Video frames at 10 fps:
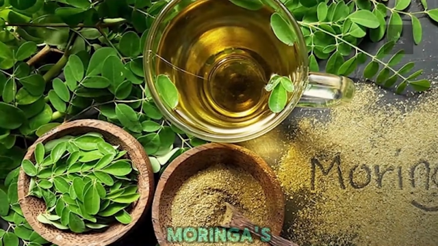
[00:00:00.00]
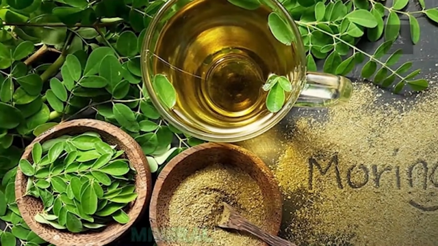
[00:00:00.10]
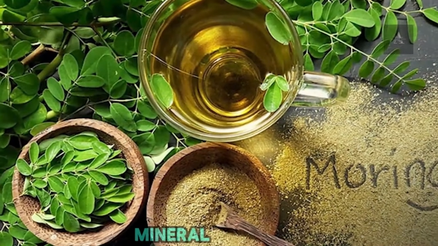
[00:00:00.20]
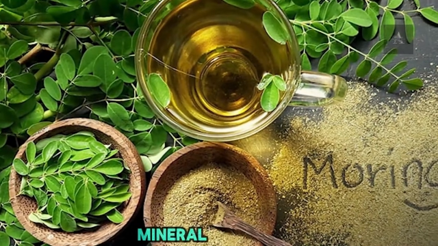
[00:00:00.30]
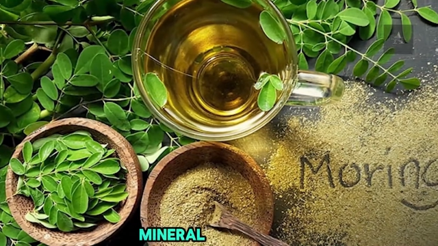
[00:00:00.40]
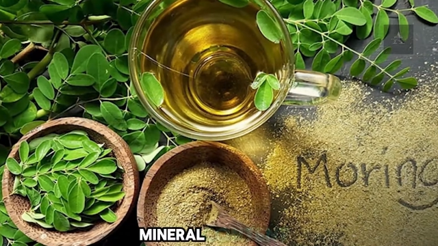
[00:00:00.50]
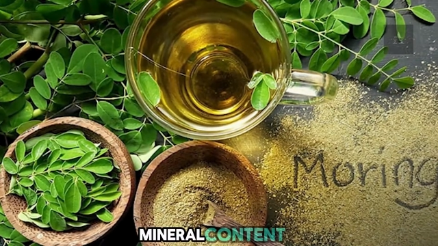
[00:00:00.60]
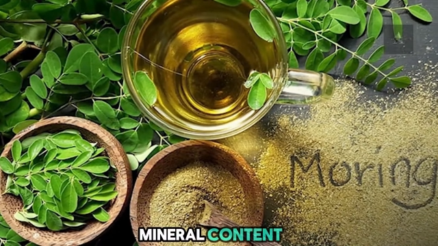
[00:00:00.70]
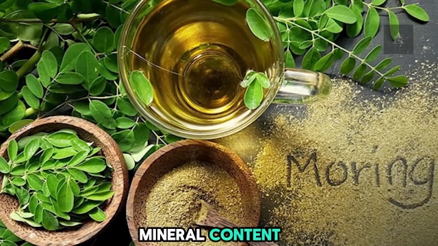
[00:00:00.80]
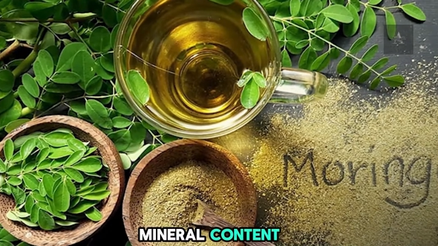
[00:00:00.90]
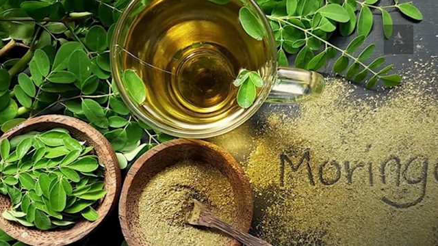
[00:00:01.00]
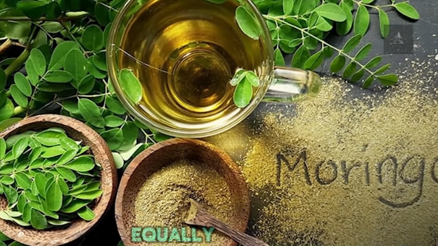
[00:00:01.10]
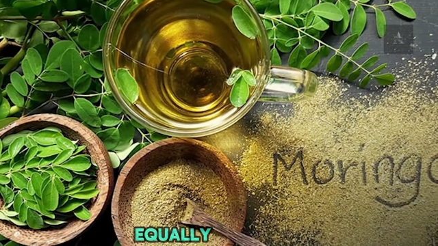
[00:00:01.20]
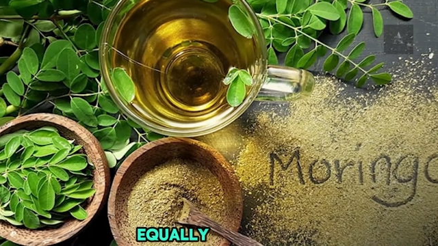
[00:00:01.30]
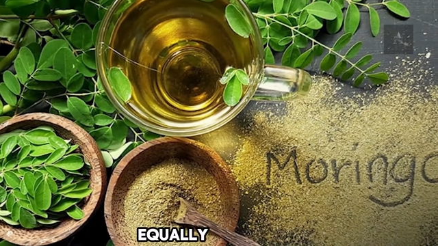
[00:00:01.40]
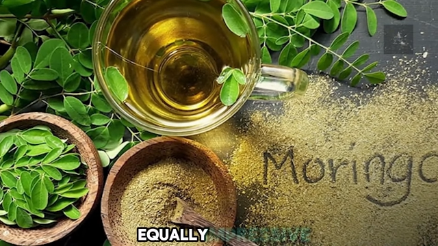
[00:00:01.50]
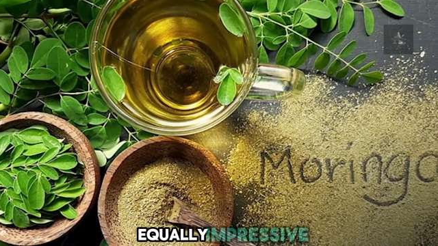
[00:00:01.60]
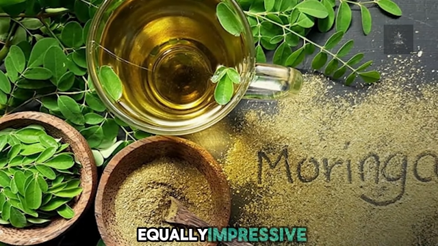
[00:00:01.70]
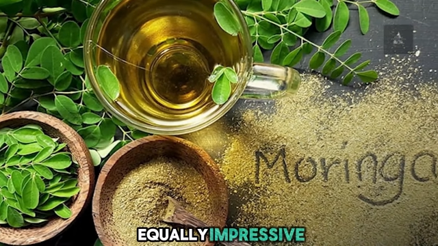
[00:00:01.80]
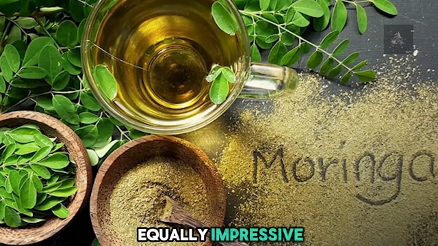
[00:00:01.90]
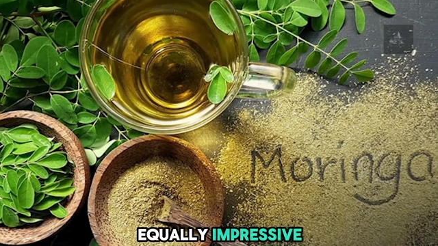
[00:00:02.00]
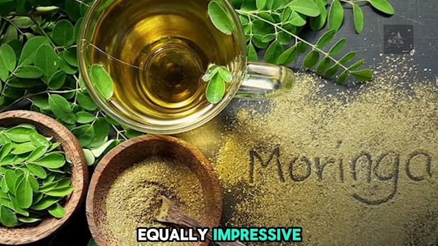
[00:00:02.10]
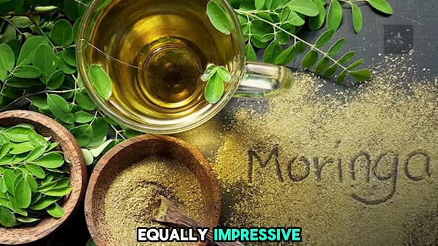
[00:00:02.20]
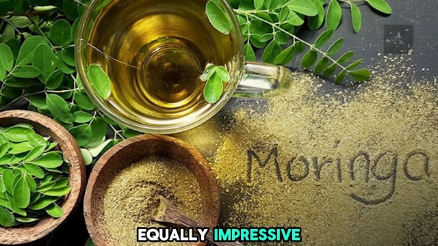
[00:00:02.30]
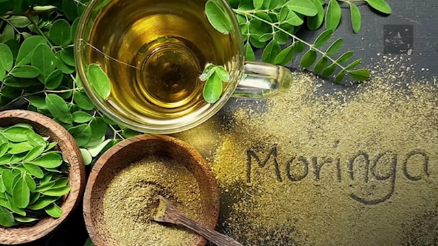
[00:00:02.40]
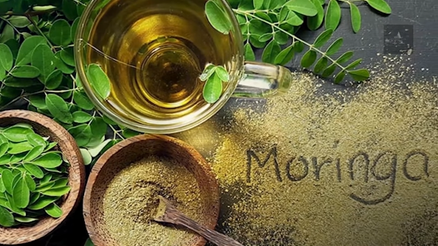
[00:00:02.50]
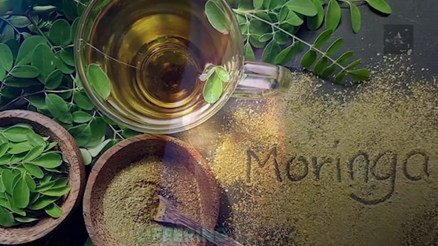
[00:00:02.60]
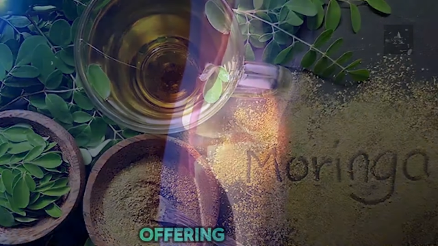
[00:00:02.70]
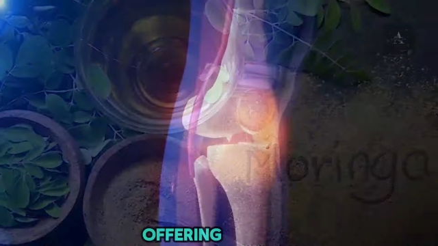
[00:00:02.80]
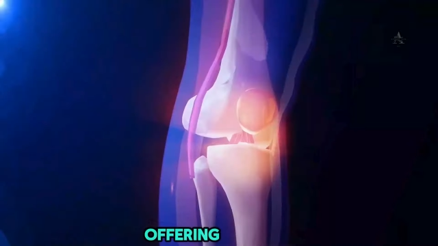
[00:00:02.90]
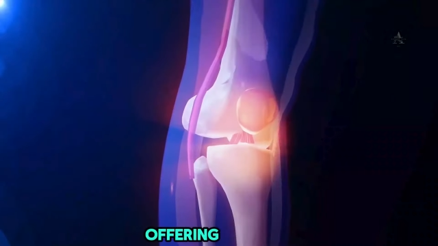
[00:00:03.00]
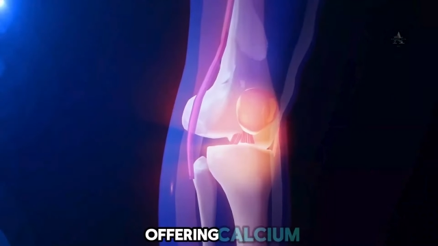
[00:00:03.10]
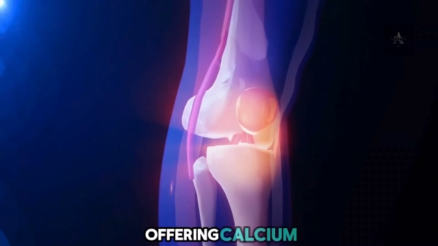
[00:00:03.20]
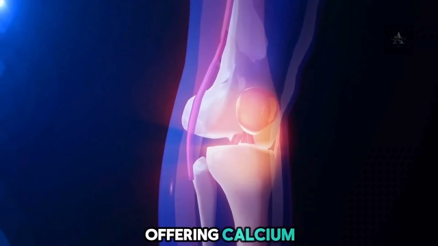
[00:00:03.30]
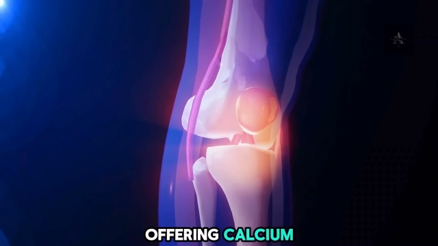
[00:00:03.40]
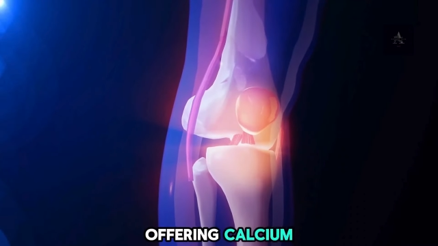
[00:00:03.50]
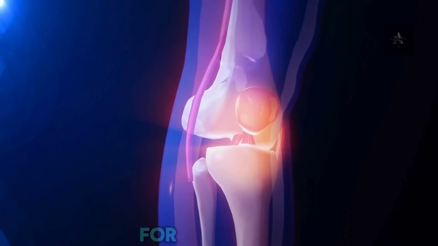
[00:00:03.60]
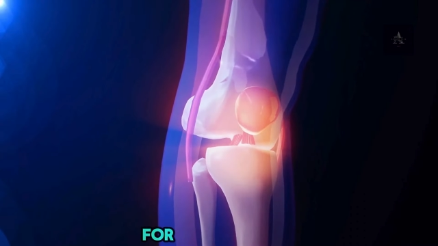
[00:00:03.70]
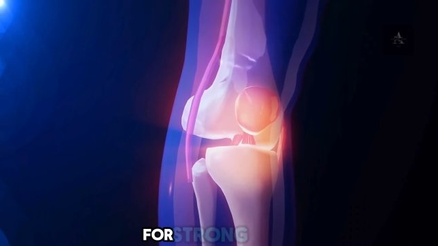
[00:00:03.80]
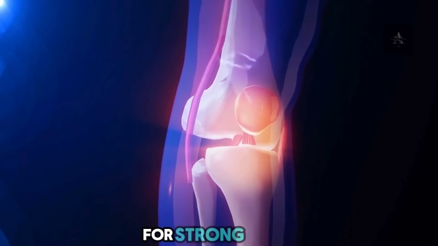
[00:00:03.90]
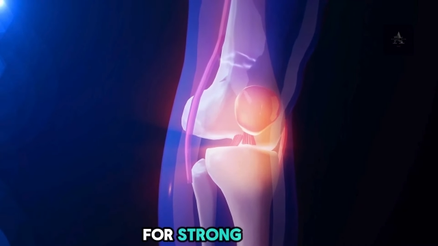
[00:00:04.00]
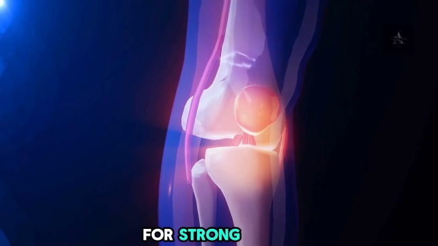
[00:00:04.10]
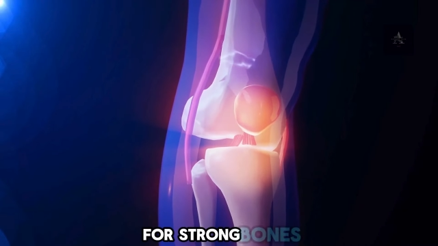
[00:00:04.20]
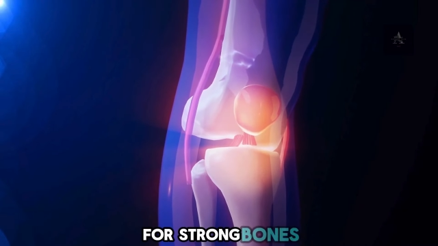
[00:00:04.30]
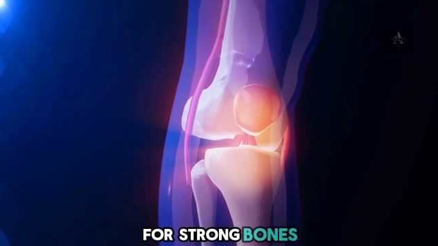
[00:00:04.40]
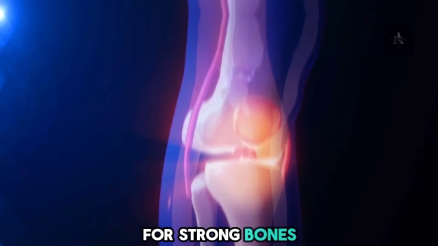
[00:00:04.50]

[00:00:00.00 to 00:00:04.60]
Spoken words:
[unreadable: no face in view]